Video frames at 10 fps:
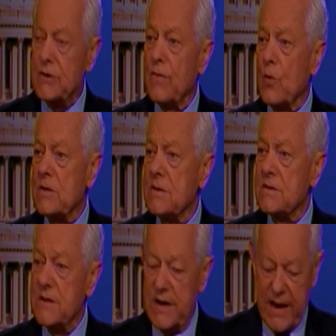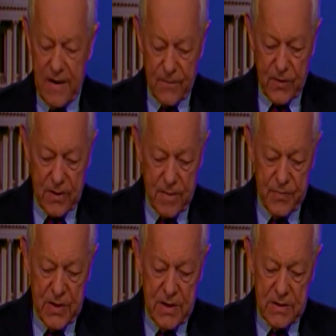forces in Africa,
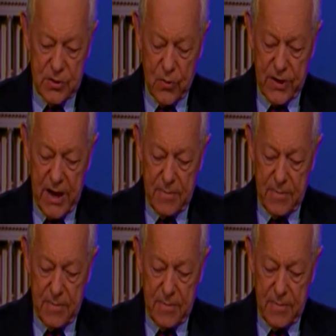told the